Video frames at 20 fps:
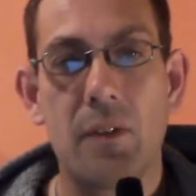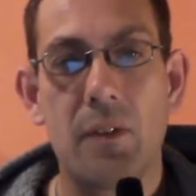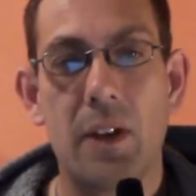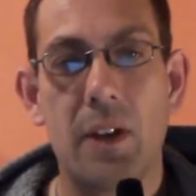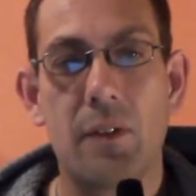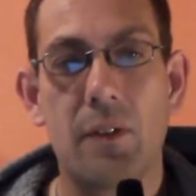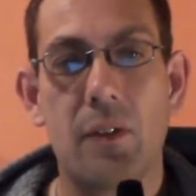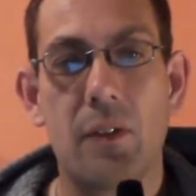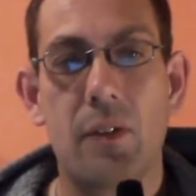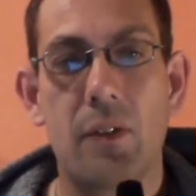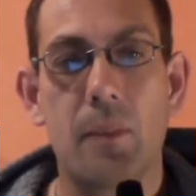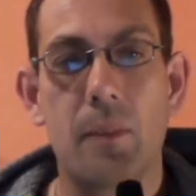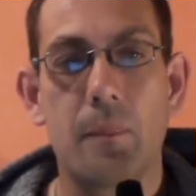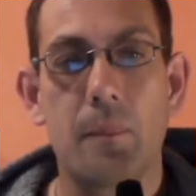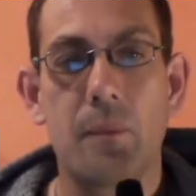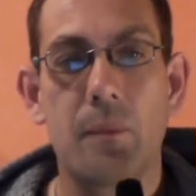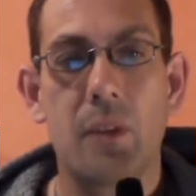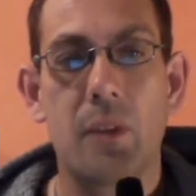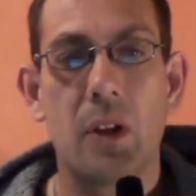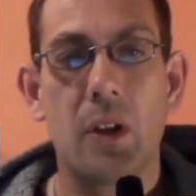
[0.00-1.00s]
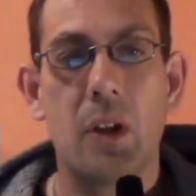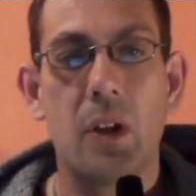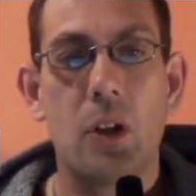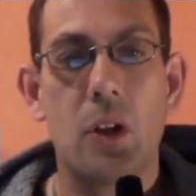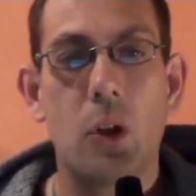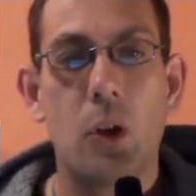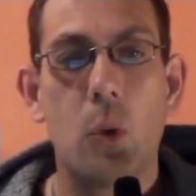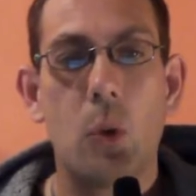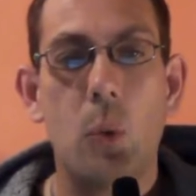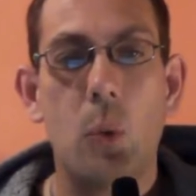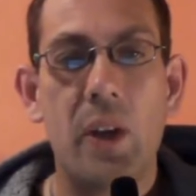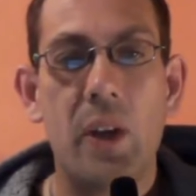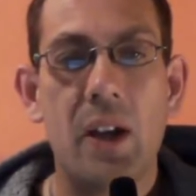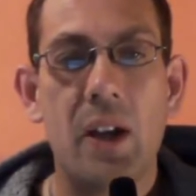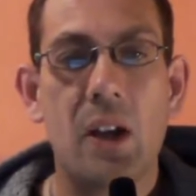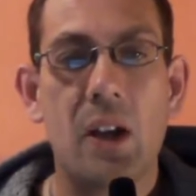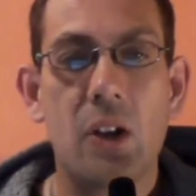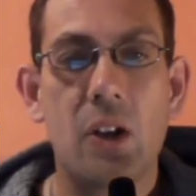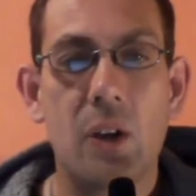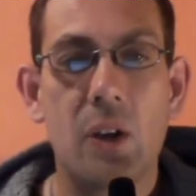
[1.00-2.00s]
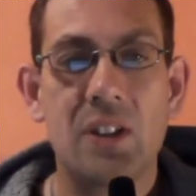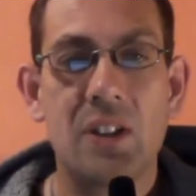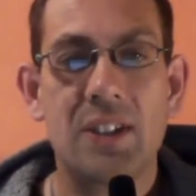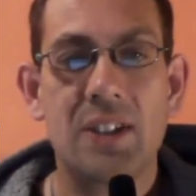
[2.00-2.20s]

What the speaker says: Fifth, we are going